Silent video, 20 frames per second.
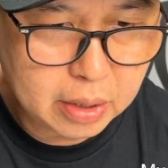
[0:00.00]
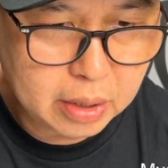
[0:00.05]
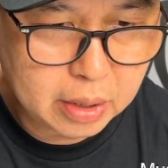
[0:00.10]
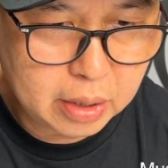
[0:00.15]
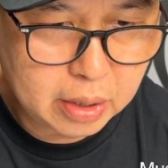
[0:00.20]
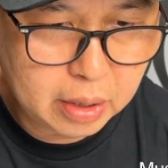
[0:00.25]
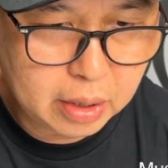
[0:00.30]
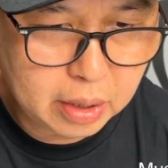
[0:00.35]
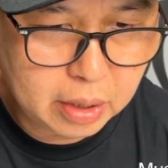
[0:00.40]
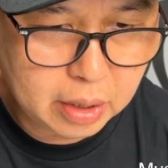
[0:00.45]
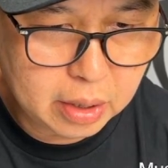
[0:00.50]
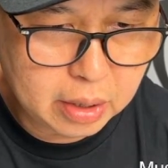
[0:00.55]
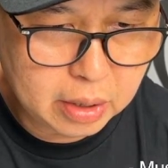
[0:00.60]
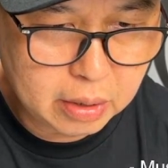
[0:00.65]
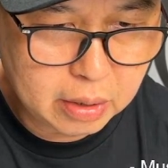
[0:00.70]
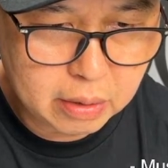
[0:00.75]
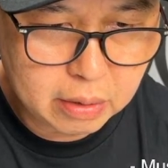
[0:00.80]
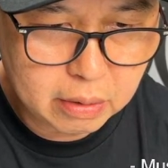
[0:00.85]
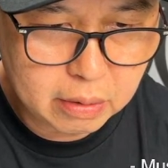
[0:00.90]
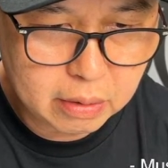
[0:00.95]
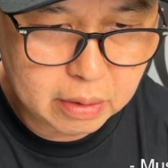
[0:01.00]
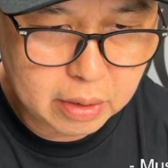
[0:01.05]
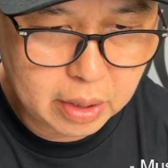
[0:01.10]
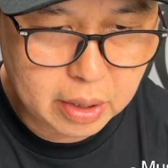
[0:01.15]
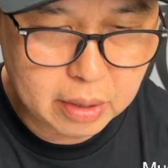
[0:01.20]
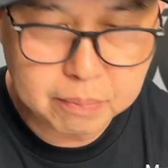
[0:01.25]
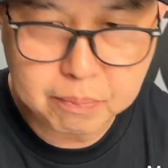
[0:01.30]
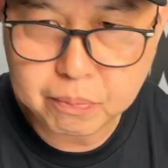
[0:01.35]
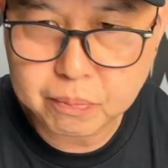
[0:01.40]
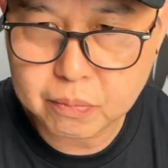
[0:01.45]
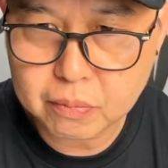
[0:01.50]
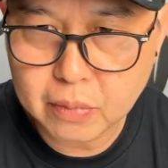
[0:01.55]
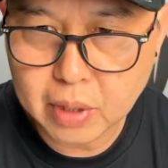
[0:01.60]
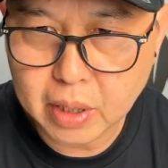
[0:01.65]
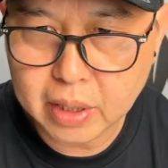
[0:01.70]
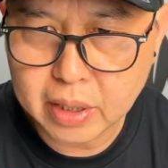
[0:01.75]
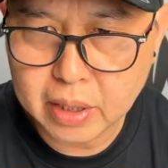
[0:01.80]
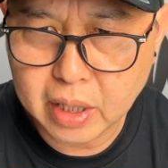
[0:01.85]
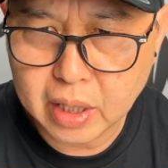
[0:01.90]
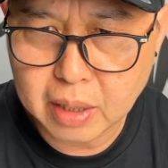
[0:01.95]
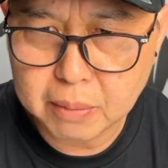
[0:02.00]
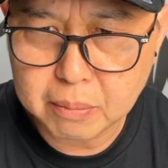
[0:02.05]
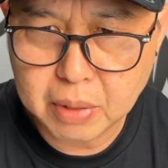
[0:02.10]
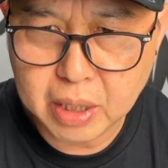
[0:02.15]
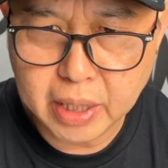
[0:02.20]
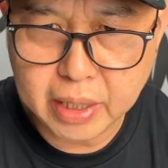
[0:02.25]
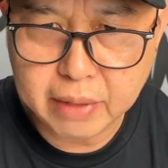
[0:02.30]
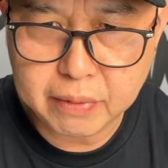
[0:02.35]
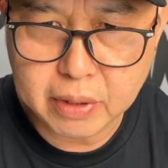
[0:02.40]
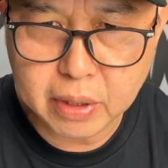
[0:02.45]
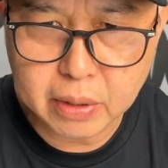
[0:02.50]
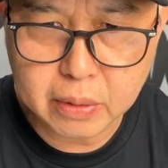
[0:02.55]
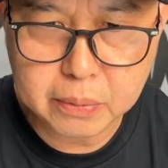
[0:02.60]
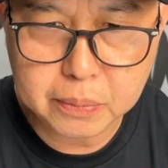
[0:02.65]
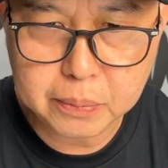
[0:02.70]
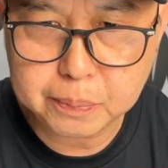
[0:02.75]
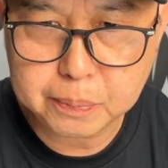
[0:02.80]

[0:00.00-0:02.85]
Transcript: I think I'm live now.